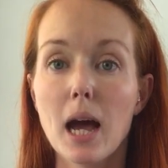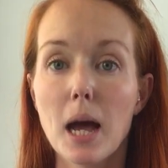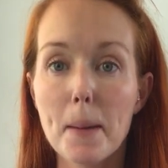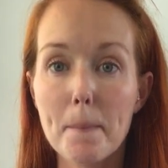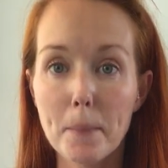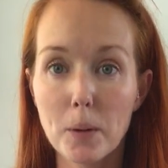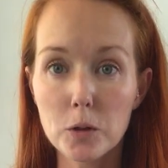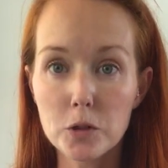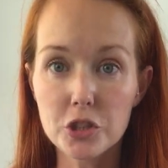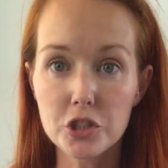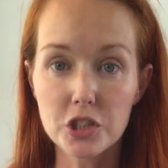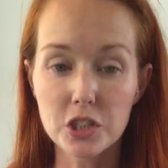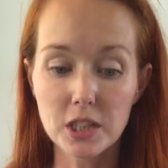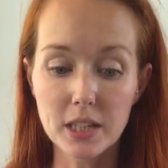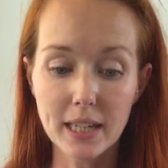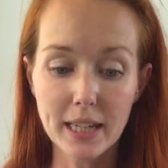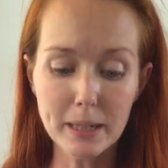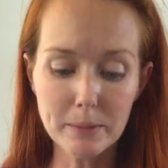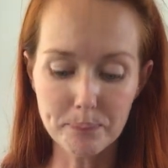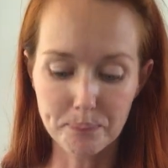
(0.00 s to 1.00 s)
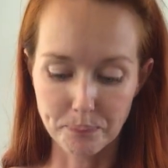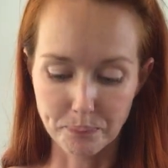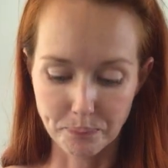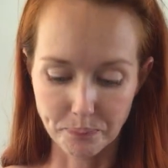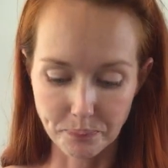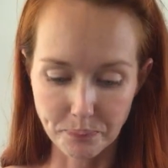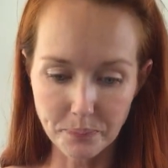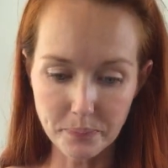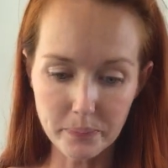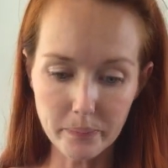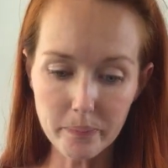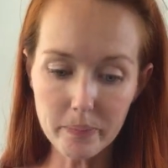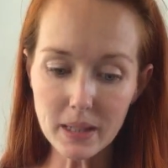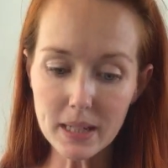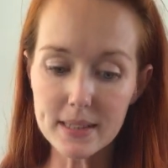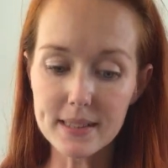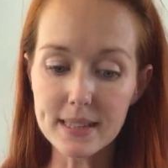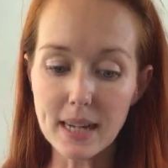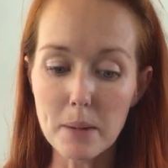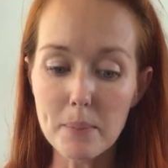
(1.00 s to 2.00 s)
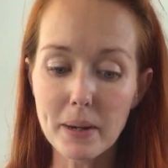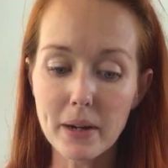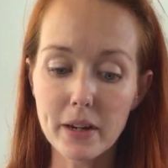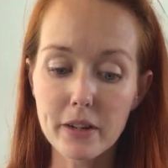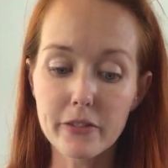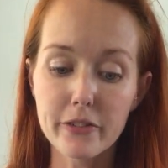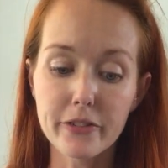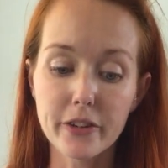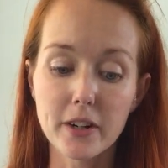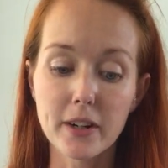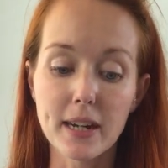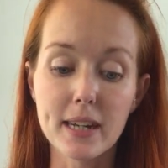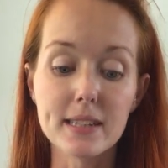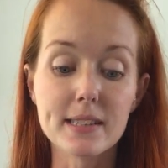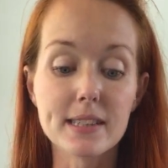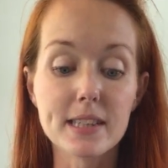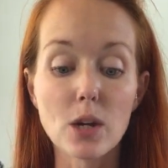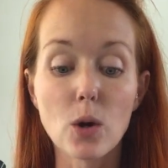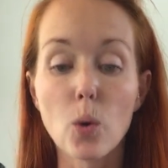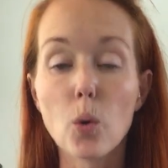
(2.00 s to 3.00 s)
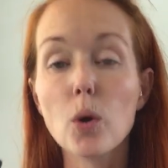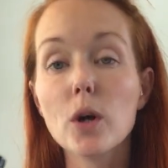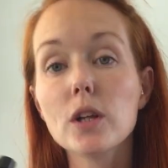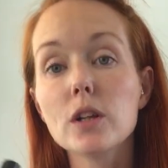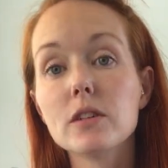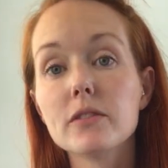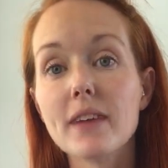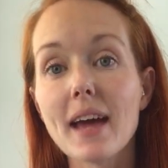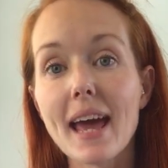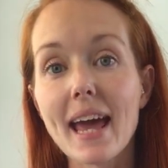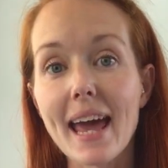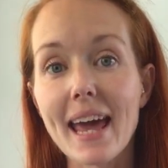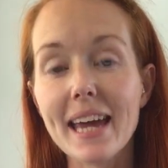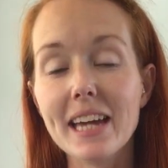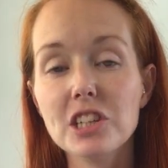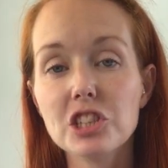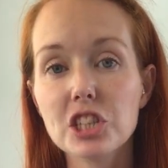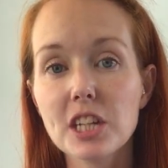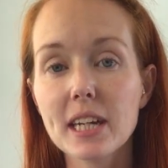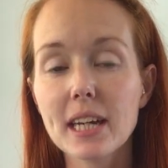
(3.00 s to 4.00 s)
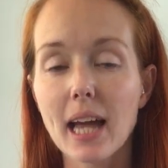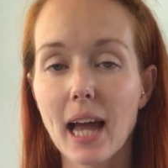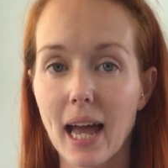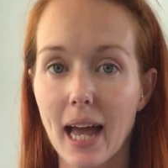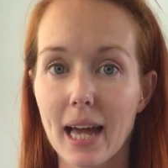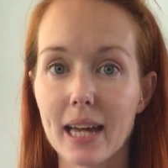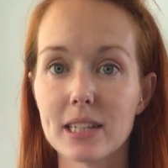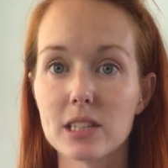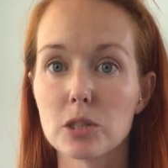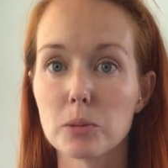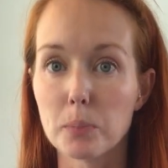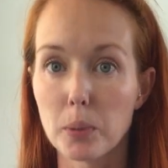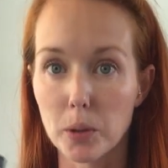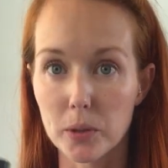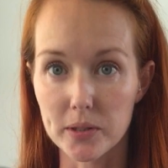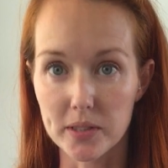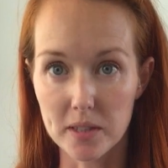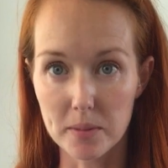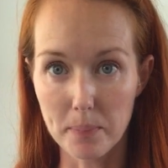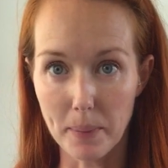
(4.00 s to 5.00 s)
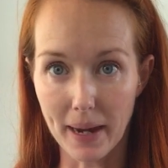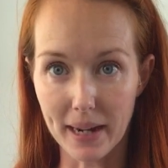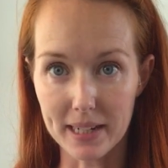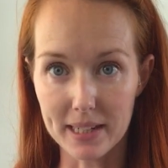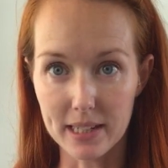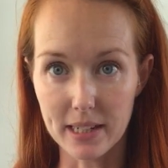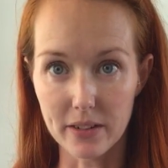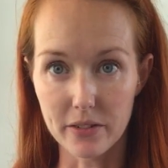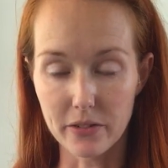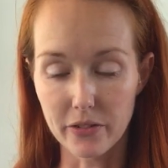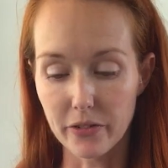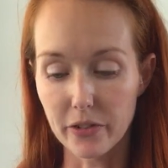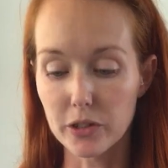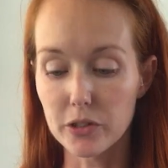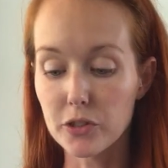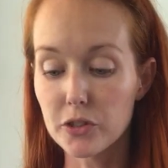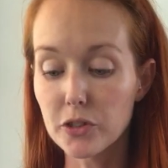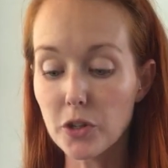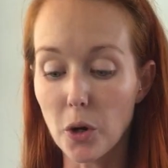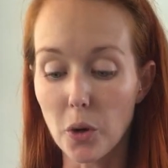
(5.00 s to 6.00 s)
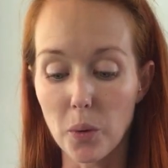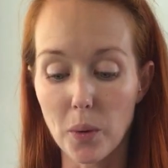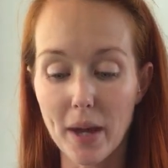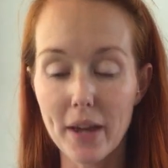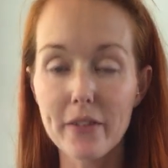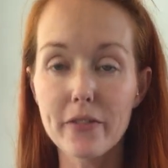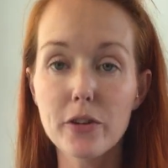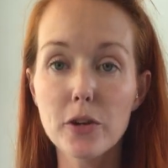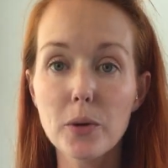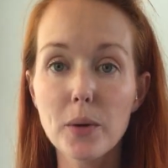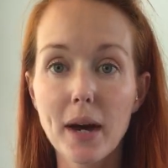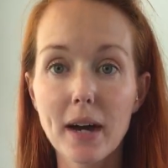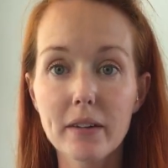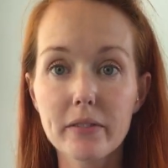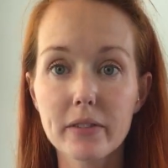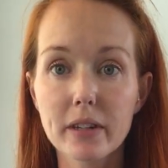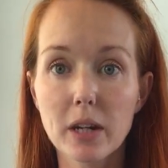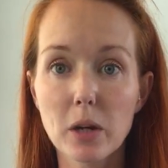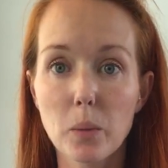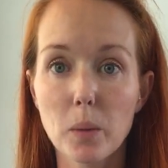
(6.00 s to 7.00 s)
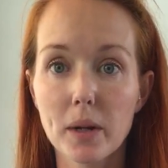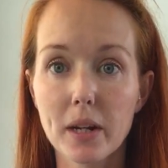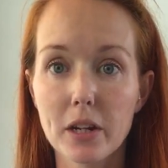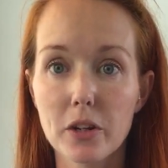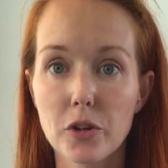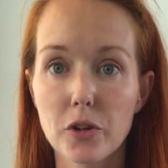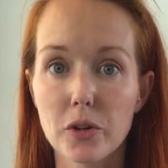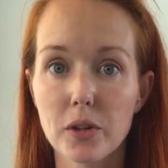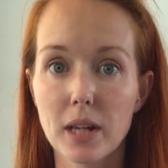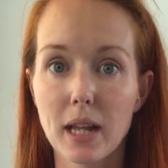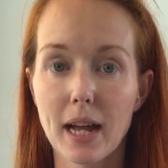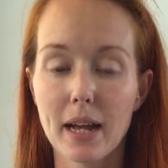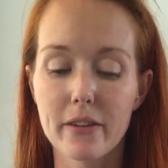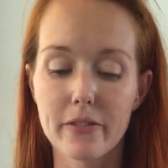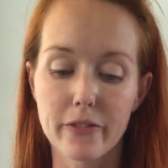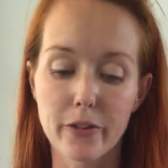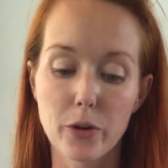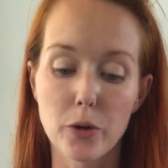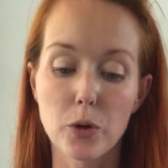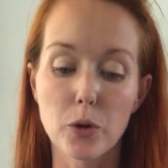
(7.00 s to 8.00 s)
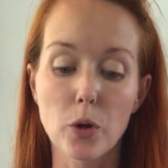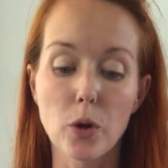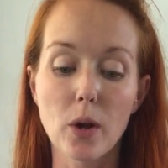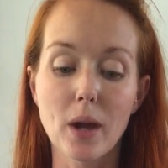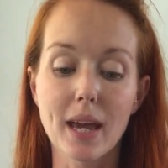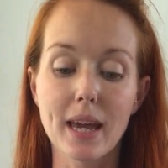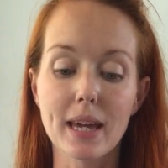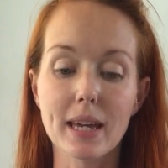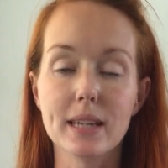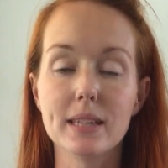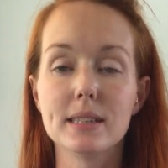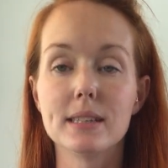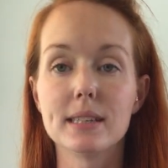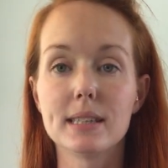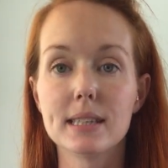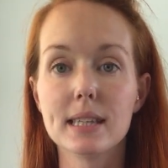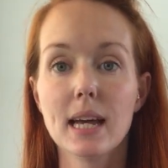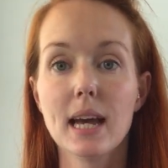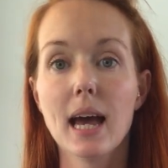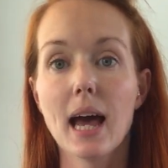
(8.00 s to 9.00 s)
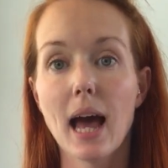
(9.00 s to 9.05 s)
Emotionally, Siberian fir is the oil of aging and perspective. So if you have anyone in your life who is